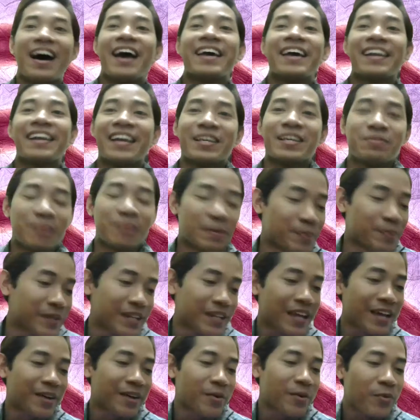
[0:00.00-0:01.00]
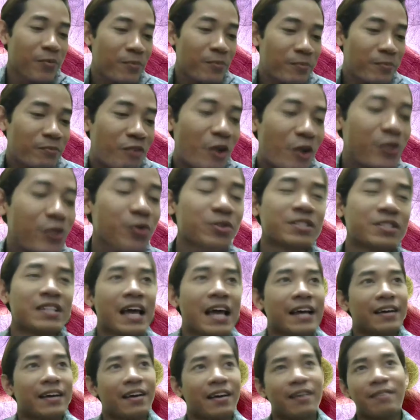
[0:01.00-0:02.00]
class people, like for those
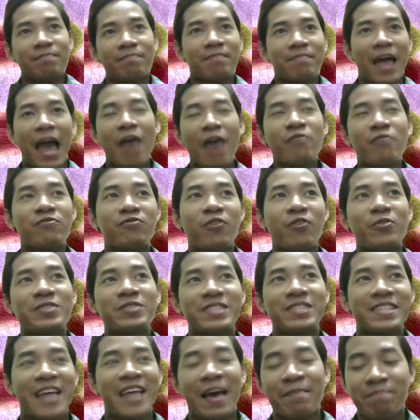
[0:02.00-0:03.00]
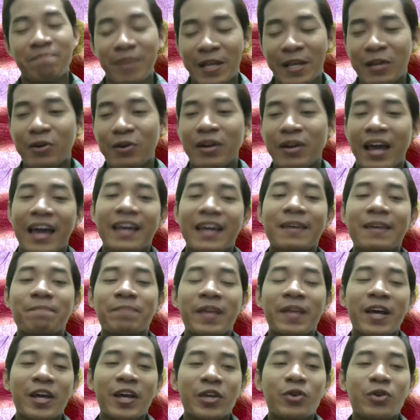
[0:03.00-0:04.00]
like M40 and below, like
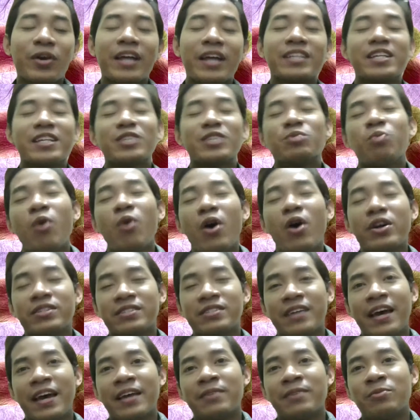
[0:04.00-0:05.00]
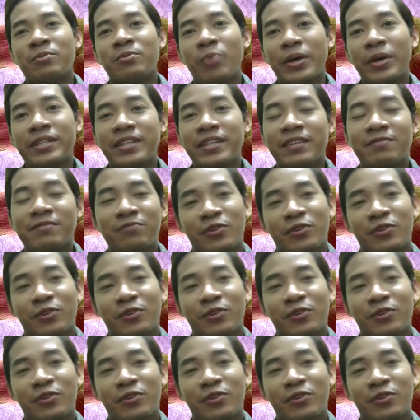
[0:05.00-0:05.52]
you can just watch and waiting for